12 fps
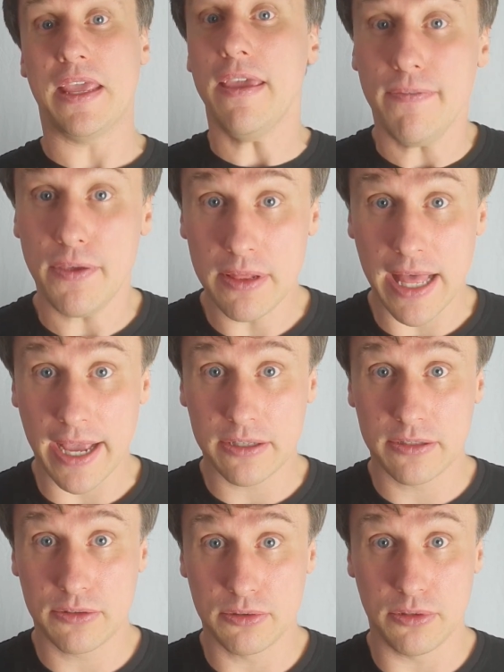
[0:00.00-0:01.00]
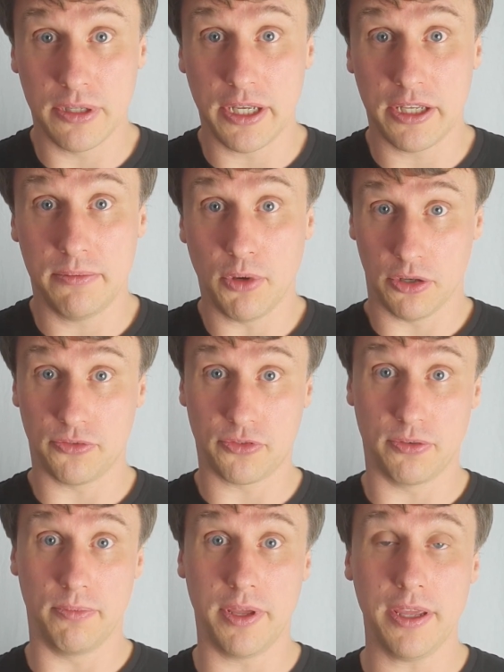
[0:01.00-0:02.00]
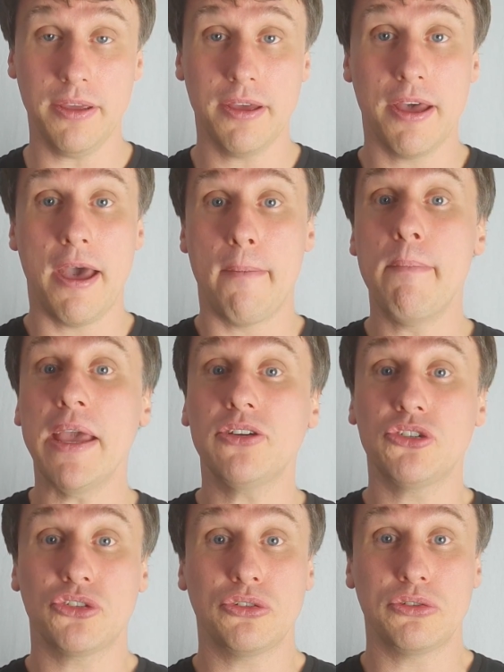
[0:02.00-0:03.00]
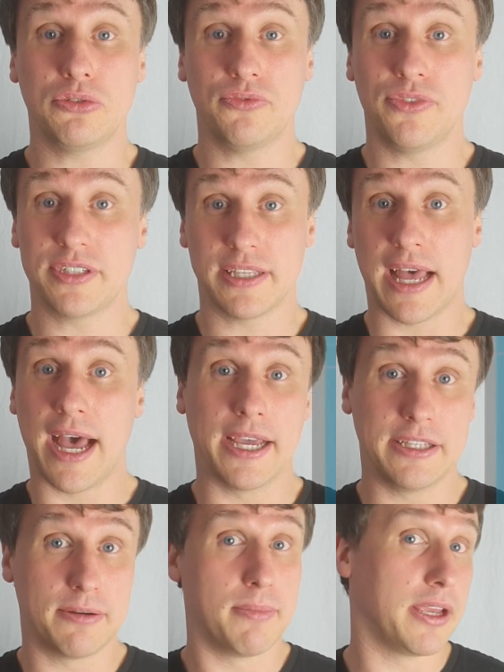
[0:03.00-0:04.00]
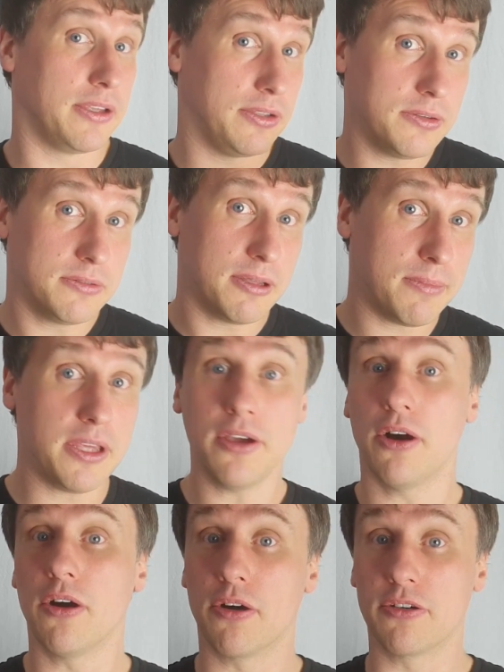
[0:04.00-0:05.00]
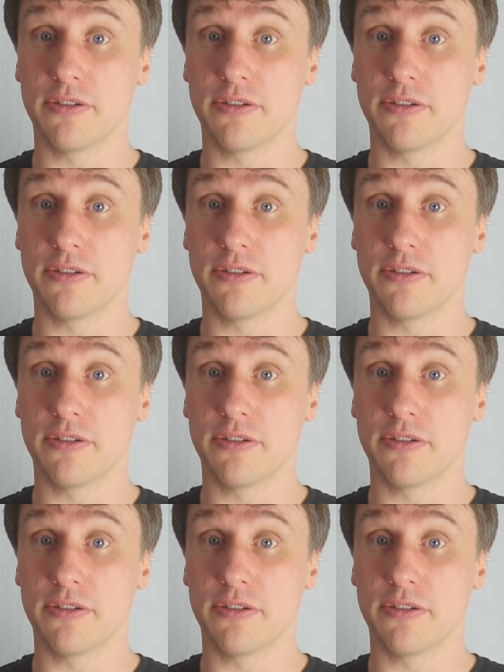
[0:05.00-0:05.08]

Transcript: If you like to learn more from me, make sure to visit either my Udemy or